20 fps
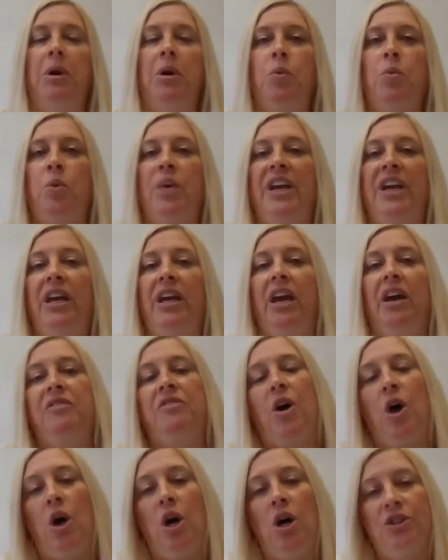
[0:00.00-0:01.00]
We
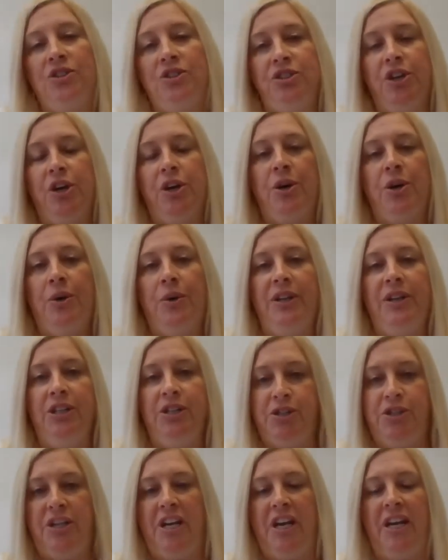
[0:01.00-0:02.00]
have also
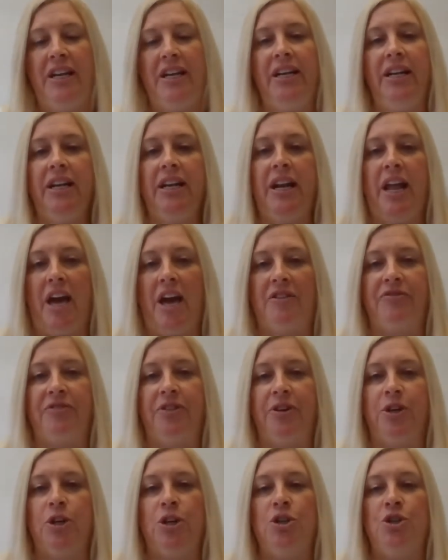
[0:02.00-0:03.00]
initiated an
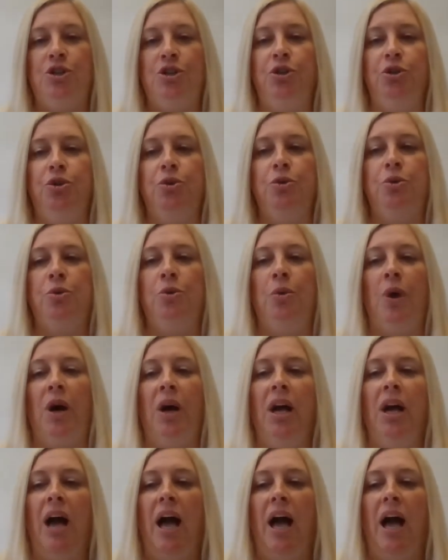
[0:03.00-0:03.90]
effort to